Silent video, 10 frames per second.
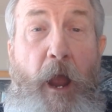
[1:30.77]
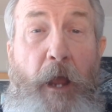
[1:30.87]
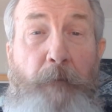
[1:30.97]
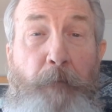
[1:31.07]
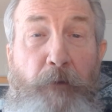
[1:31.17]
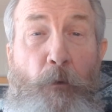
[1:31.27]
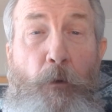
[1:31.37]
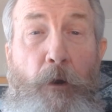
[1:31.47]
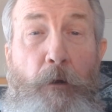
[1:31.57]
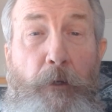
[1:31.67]
and
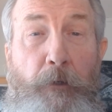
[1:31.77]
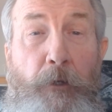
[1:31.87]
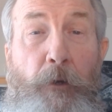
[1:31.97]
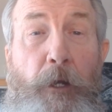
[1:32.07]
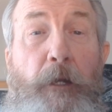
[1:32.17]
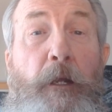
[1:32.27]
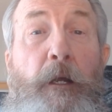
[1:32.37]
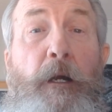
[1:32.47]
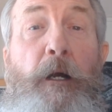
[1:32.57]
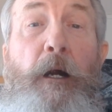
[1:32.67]
before you knew it,
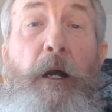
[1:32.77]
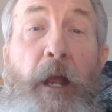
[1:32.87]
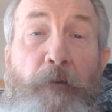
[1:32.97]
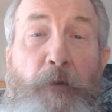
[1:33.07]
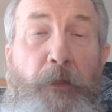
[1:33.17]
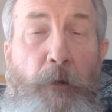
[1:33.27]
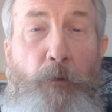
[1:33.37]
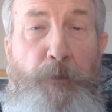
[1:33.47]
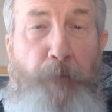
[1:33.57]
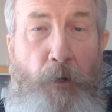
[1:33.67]
everything
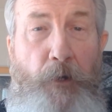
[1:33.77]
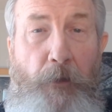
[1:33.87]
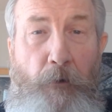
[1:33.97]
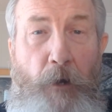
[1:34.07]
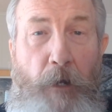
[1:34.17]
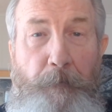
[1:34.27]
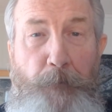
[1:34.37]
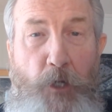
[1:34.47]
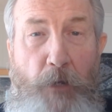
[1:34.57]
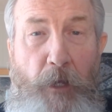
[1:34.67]
was burned to the ground.
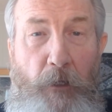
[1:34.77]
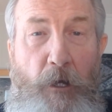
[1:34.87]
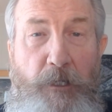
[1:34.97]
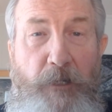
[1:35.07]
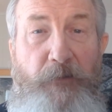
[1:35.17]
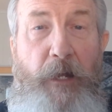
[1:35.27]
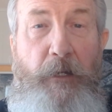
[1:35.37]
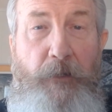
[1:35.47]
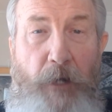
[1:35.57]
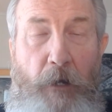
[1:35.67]
So they lost the van
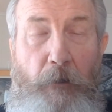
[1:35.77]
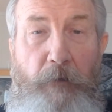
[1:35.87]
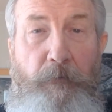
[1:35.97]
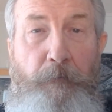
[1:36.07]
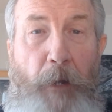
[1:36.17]
entirely.